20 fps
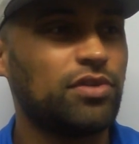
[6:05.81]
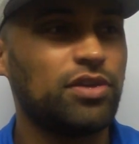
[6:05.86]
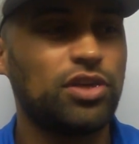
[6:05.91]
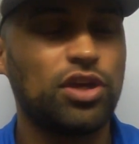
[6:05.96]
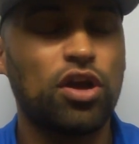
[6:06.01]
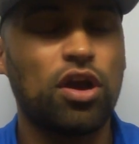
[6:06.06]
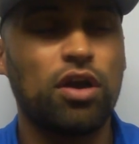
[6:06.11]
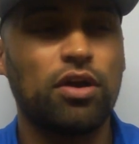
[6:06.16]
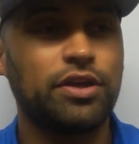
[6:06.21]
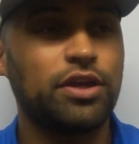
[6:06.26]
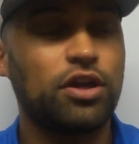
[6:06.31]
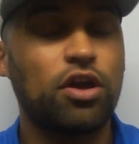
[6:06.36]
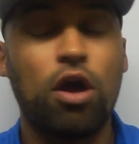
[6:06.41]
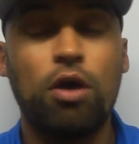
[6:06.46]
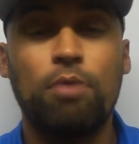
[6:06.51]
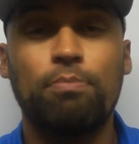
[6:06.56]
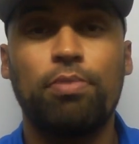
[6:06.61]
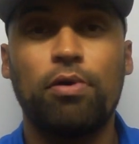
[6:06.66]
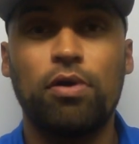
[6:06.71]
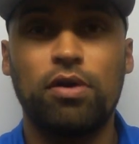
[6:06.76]
You
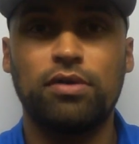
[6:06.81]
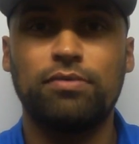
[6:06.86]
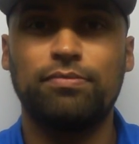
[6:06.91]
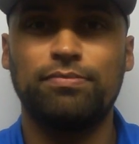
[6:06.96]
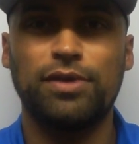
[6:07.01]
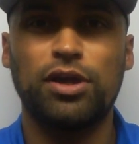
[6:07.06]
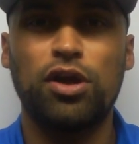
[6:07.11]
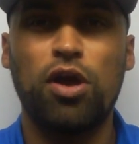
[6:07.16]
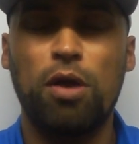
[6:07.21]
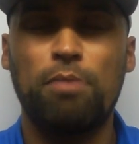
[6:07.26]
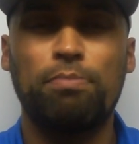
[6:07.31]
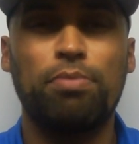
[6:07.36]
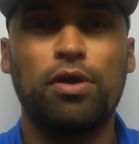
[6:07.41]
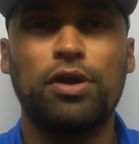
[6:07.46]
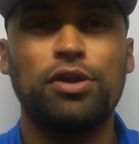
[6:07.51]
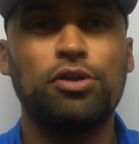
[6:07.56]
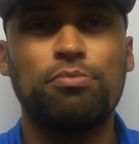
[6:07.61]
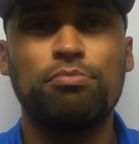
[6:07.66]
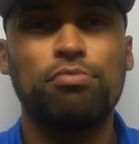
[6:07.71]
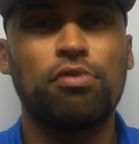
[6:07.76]
can't
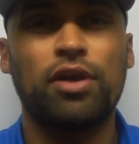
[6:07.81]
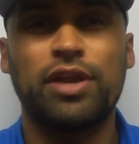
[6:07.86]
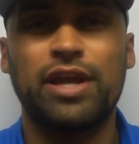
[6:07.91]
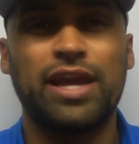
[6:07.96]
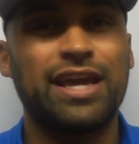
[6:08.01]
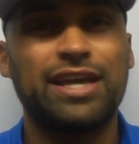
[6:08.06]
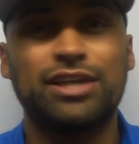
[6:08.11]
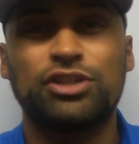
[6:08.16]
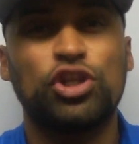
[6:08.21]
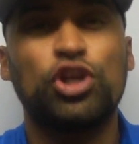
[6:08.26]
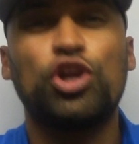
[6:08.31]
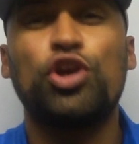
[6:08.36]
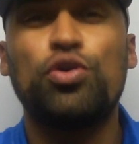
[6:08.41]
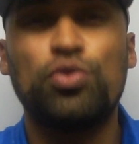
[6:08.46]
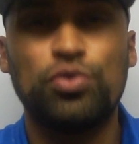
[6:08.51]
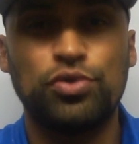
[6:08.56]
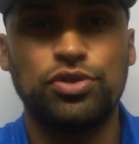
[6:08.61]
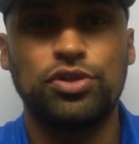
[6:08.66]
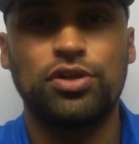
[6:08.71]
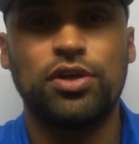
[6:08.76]
put a number on it. It's
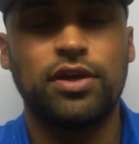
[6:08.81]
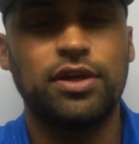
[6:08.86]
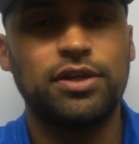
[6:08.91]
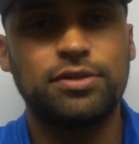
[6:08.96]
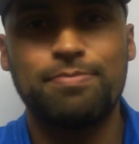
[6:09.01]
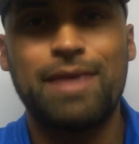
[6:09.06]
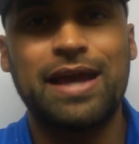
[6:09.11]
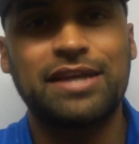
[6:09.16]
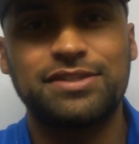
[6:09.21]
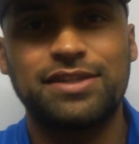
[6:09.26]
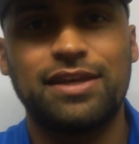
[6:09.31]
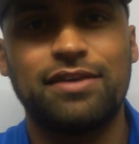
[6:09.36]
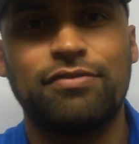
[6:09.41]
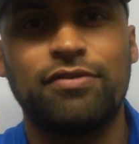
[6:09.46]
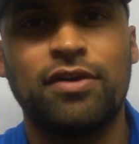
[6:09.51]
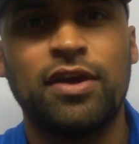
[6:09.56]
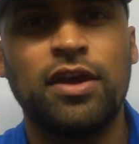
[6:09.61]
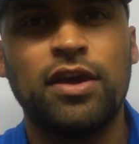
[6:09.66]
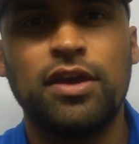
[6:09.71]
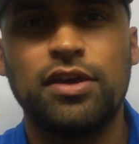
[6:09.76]
huge. It's
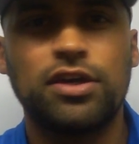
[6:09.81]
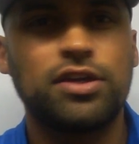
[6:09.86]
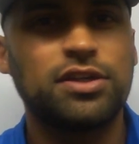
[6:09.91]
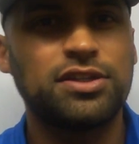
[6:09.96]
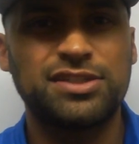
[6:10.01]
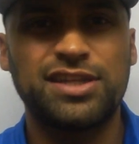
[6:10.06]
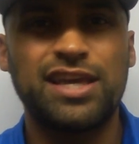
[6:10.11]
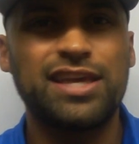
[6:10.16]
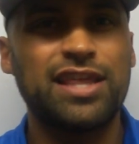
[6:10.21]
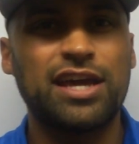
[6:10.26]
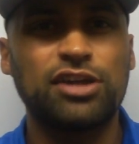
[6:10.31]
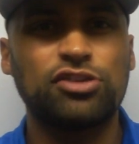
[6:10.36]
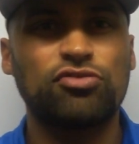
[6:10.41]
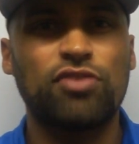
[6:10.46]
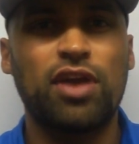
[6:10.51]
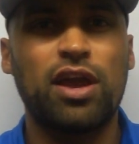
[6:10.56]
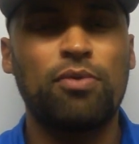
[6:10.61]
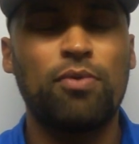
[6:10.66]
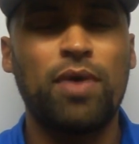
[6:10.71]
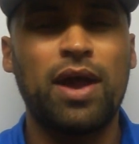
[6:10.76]
massive. You can see that
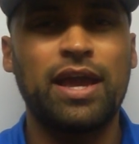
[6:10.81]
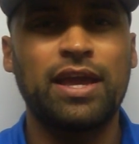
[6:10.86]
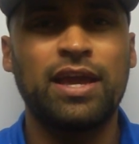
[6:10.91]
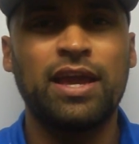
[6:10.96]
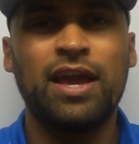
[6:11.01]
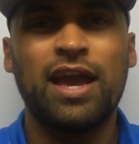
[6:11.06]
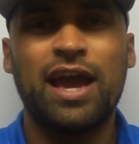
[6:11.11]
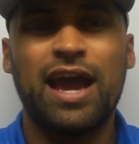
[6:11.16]
straight away.